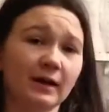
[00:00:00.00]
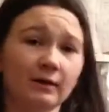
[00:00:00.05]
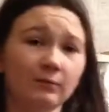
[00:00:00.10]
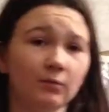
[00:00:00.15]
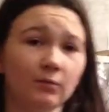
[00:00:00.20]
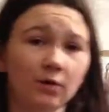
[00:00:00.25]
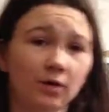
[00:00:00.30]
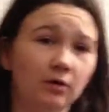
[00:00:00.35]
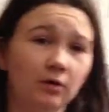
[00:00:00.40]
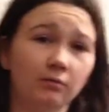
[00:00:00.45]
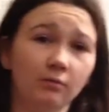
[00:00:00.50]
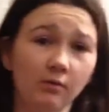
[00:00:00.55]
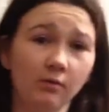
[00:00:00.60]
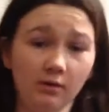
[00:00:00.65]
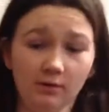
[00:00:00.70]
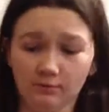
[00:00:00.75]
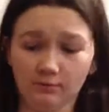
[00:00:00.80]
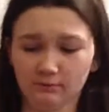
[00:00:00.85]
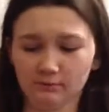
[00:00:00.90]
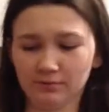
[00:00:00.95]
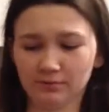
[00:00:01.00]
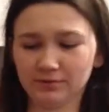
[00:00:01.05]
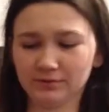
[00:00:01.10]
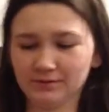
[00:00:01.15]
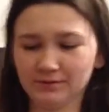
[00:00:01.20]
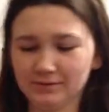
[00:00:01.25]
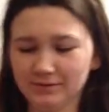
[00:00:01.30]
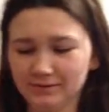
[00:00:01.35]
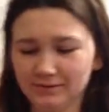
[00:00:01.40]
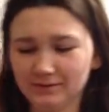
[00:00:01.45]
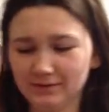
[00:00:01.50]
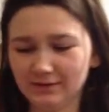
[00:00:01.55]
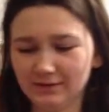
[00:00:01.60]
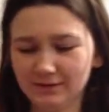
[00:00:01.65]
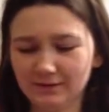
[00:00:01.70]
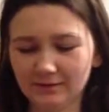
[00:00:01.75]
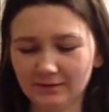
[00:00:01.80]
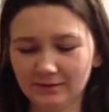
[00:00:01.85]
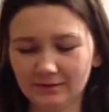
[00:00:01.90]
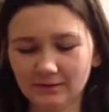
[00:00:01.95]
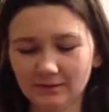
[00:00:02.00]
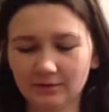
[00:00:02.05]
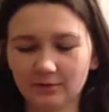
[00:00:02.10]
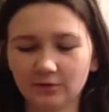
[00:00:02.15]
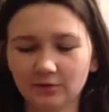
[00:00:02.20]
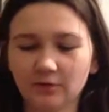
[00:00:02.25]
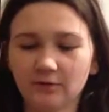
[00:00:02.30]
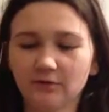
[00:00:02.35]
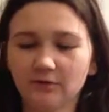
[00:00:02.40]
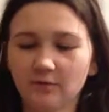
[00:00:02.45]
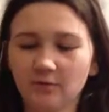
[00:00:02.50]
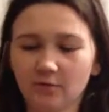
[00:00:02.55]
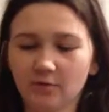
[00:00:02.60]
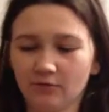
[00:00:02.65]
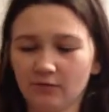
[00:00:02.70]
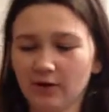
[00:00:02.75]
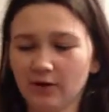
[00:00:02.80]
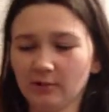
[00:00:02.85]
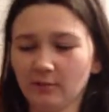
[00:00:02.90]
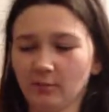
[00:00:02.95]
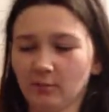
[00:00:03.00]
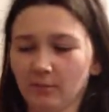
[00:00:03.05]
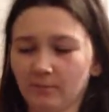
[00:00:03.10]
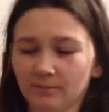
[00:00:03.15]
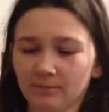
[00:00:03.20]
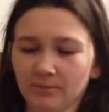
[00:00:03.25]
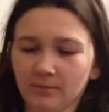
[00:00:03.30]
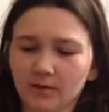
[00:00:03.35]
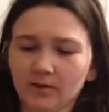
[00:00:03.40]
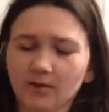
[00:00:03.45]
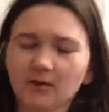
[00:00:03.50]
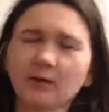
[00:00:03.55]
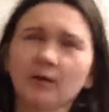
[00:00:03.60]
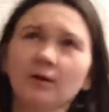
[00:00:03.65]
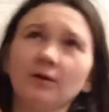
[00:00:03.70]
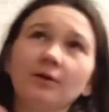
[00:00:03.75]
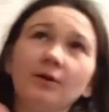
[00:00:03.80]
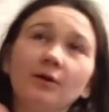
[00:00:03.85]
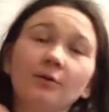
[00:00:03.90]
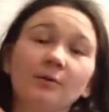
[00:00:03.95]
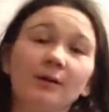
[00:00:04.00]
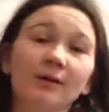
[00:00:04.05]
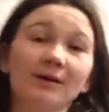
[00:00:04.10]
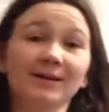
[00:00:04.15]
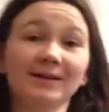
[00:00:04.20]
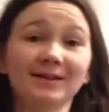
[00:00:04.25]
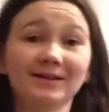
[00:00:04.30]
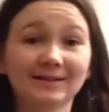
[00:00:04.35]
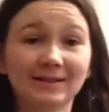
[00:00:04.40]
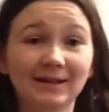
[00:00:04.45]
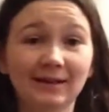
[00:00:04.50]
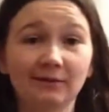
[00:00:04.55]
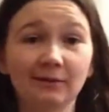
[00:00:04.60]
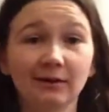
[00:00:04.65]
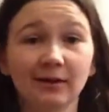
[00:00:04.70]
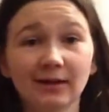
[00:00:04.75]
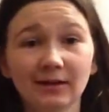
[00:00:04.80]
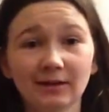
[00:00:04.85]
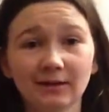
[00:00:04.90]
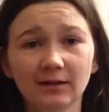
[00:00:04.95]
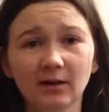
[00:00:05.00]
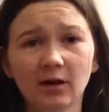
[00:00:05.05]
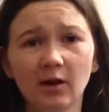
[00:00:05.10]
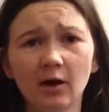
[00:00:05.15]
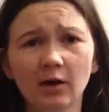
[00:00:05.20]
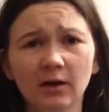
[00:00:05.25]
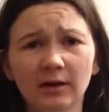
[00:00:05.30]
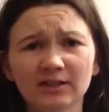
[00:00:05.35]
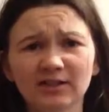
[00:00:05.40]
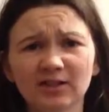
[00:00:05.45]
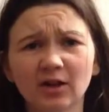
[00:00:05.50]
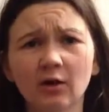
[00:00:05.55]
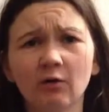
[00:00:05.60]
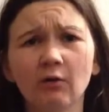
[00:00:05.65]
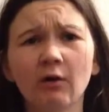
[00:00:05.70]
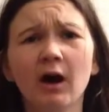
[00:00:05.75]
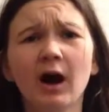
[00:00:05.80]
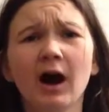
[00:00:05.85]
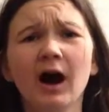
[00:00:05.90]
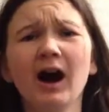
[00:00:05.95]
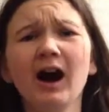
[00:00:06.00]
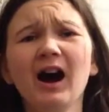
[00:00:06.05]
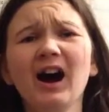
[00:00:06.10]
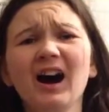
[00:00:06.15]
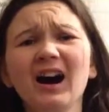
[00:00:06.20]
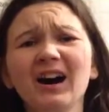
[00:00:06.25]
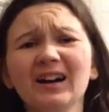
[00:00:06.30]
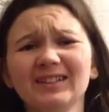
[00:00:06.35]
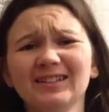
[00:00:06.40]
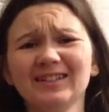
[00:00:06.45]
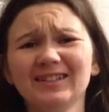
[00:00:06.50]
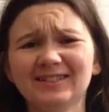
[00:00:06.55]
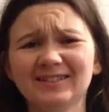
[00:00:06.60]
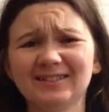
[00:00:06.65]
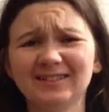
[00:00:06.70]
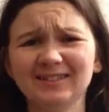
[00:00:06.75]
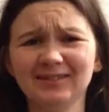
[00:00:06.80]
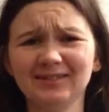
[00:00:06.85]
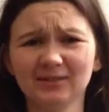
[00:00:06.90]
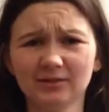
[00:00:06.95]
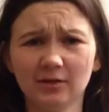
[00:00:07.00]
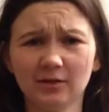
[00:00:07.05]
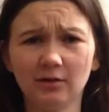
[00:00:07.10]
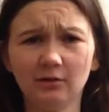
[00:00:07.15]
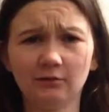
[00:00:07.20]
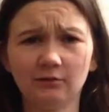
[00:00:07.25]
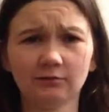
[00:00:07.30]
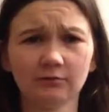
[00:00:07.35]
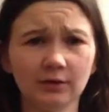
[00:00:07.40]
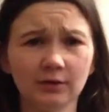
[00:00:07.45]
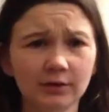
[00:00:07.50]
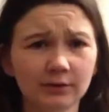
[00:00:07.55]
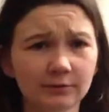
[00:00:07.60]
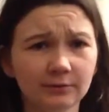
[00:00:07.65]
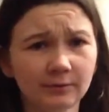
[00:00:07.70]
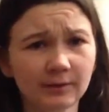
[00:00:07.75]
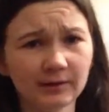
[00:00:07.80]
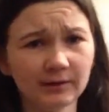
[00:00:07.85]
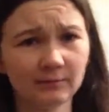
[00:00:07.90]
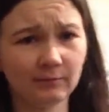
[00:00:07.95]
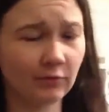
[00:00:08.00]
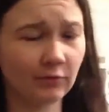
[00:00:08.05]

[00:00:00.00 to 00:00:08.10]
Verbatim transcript: that what I want. I'm trying to find a grey one. Oh, I know where it is now. Oh, that's cold. Oh, this is cold. I know where